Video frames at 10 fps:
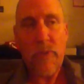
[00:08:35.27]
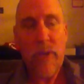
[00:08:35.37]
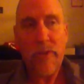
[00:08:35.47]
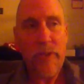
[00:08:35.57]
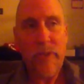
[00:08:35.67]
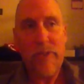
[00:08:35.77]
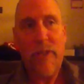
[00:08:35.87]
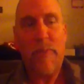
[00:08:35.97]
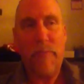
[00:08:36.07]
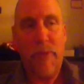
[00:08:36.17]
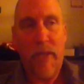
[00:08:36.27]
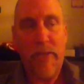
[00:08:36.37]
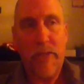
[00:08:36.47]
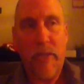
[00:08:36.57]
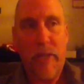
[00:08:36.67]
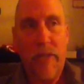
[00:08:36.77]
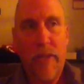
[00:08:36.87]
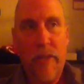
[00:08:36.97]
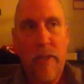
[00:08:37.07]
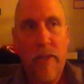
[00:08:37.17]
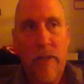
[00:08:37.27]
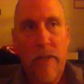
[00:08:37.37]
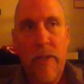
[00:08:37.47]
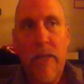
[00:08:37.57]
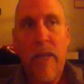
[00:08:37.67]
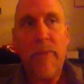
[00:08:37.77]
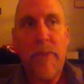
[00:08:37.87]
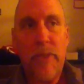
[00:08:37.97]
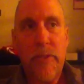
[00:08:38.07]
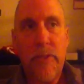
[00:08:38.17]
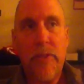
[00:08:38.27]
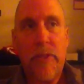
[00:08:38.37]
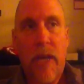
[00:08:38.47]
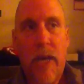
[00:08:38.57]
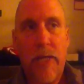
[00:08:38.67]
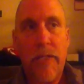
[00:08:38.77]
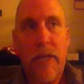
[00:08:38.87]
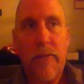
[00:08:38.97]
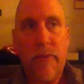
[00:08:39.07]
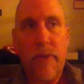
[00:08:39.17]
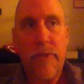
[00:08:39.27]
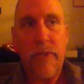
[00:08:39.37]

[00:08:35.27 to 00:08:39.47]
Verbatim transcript: So I'll sit there and tell people that, and it's like, yeah, but Jesus is God and died for our